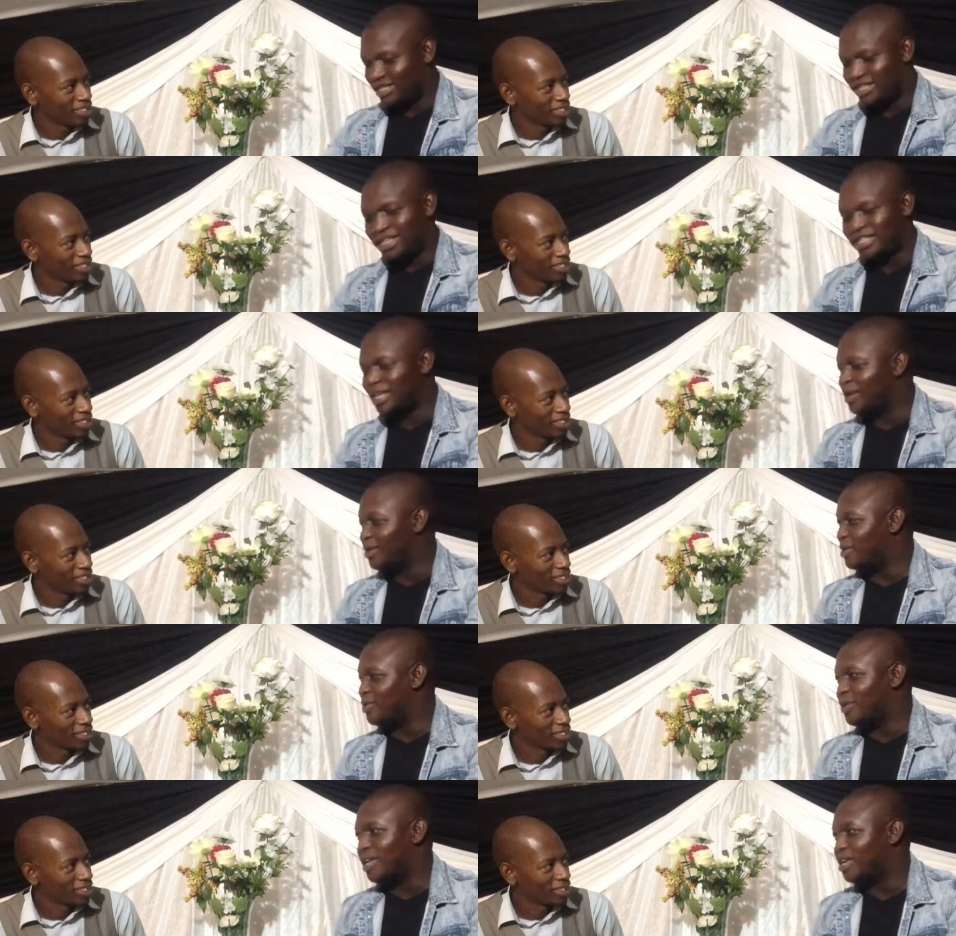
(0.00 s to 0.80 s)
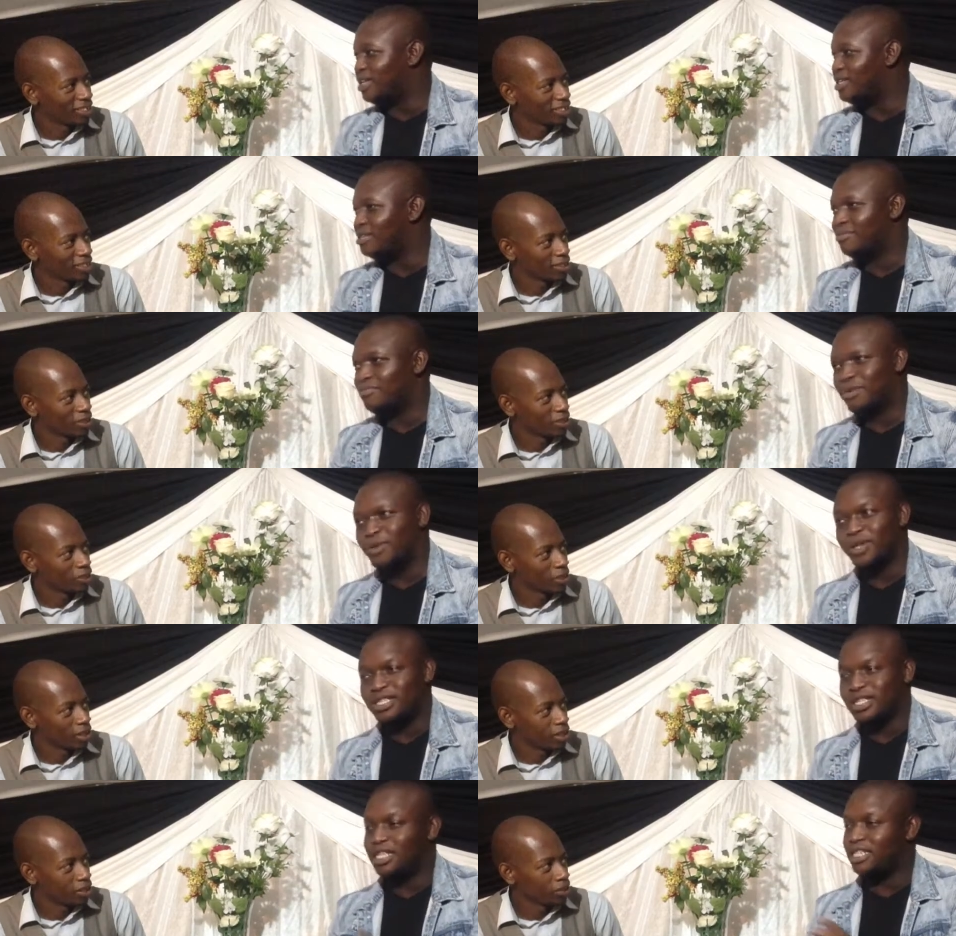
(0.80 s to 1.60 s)
Speaker 1: that's how it went.
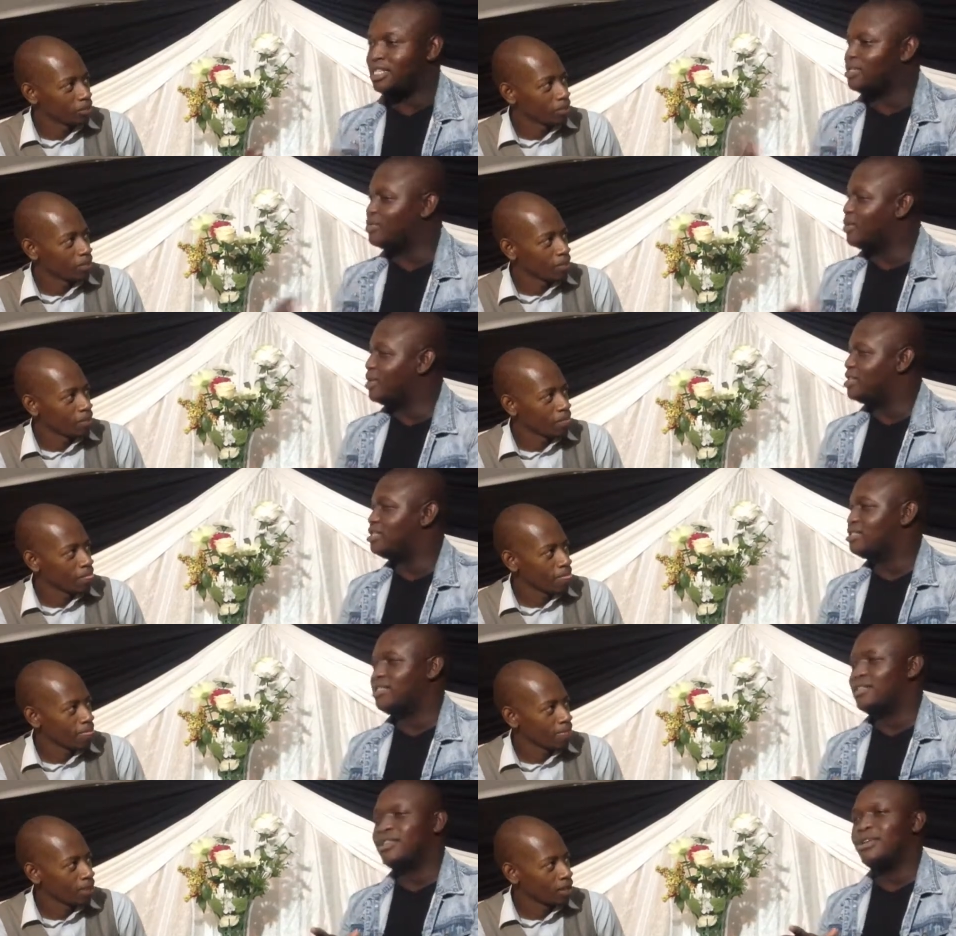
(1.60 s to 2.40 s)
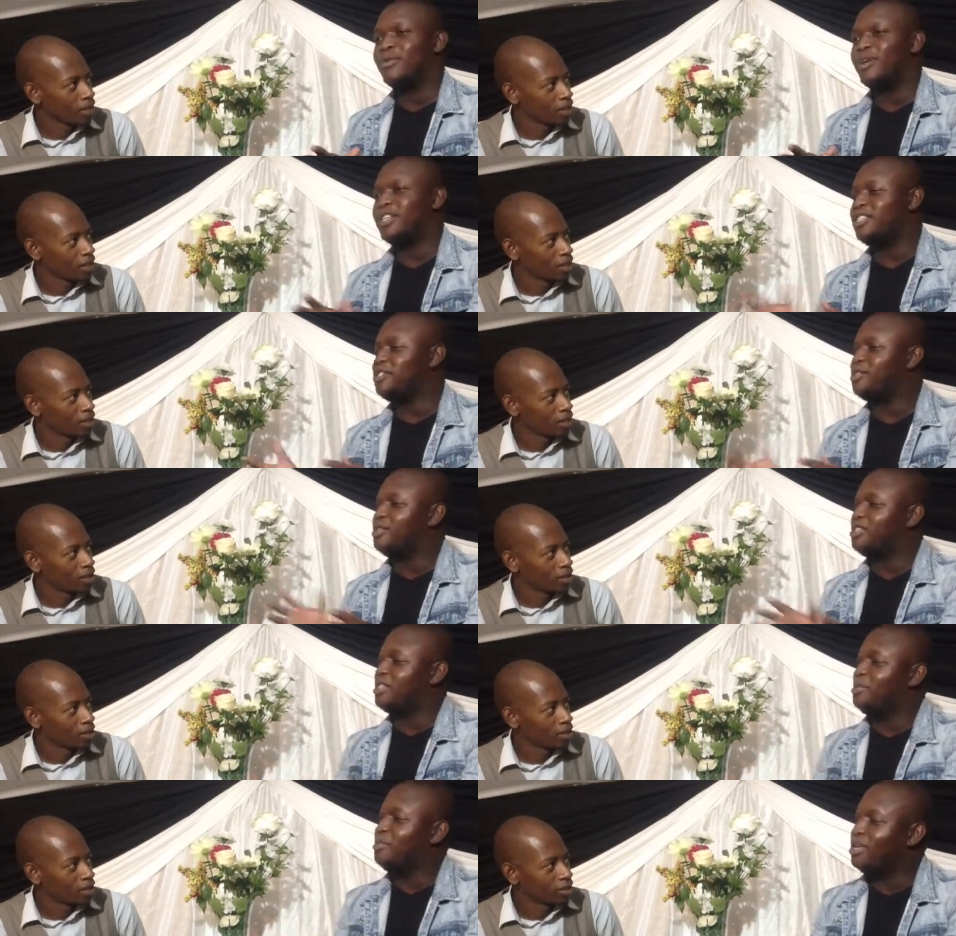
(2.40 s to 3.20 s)
Because okay. they just went, wanted
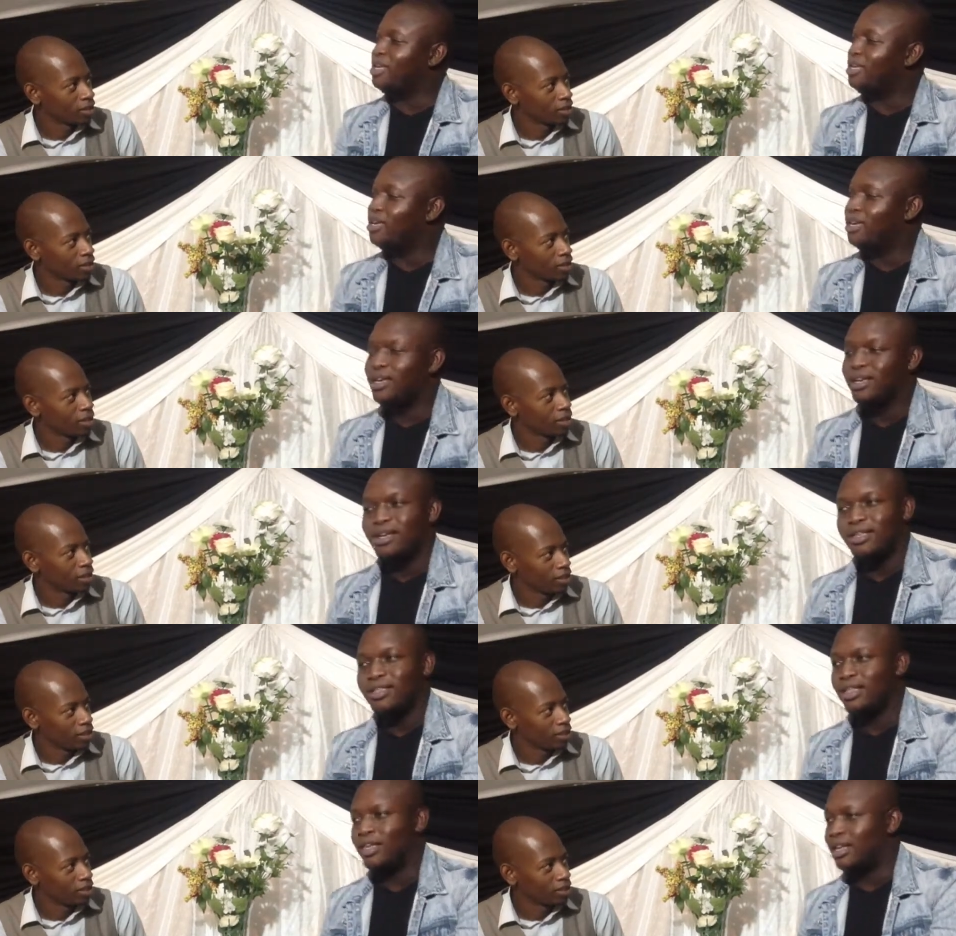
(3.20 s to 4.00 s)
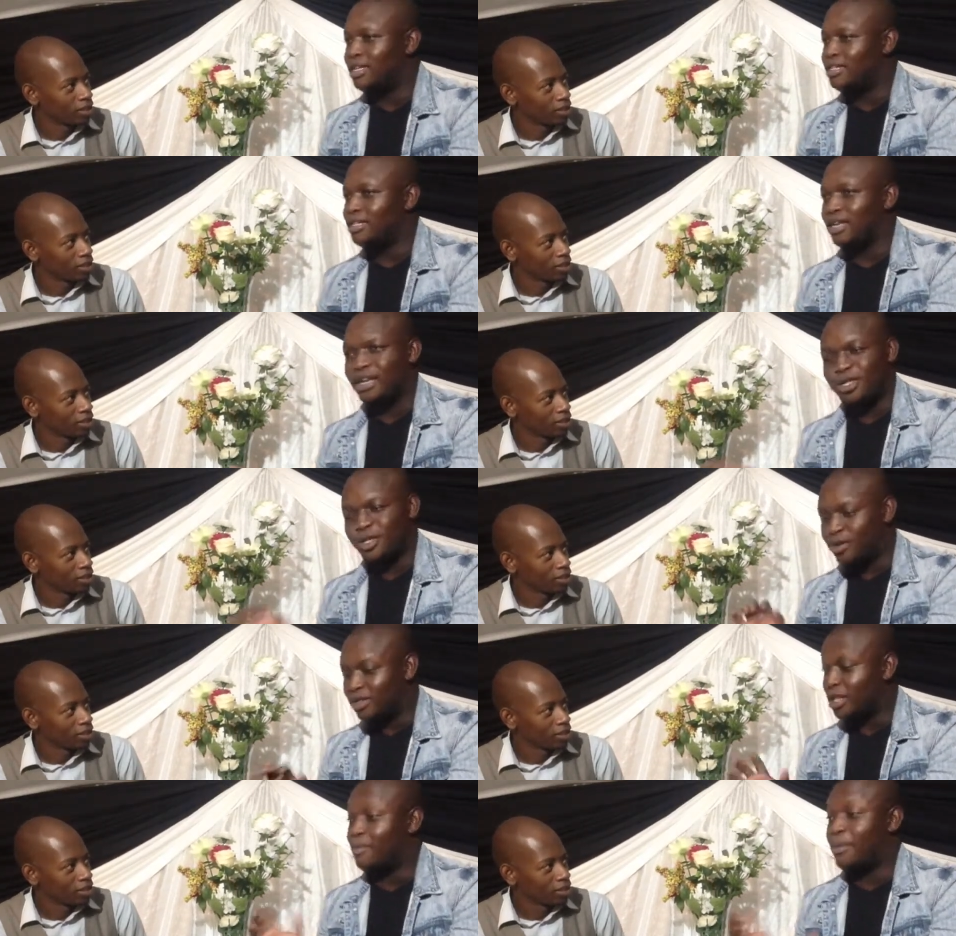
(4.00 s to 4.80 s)
to see me. Yeah. Then I, I
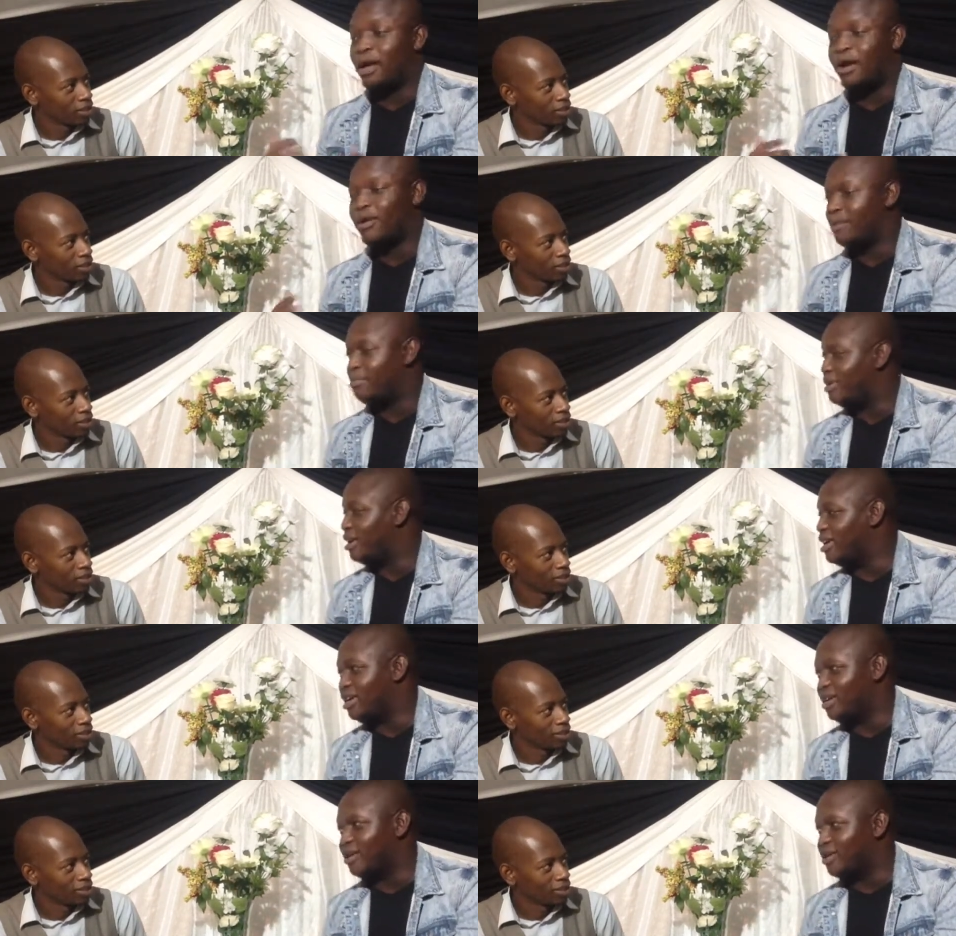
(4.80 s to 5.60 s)
showed them how I play.